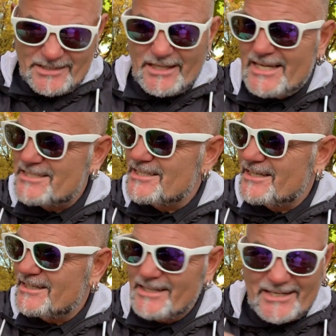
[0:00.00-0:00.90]
elastic,
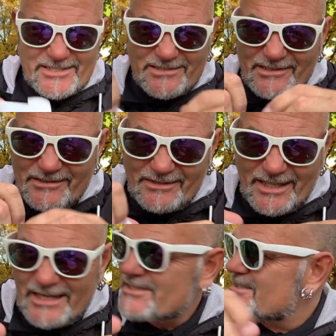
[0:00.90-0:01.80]
elast
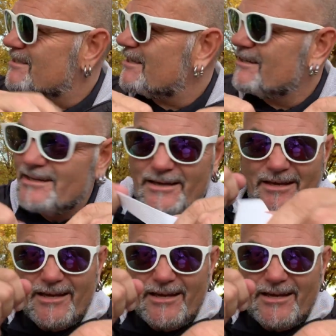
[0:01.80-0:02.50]
elastic, elastic,